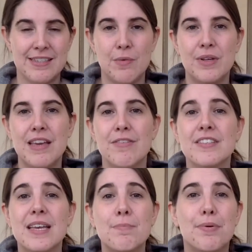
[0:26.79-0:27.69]
that will give
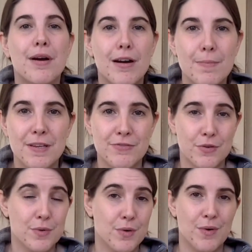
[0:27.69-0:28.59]
us a purpose
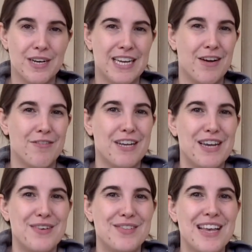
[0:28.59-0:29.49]
for recording our
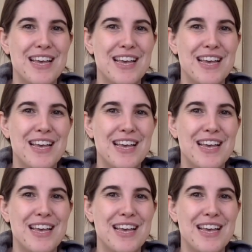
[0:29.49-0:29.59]
videos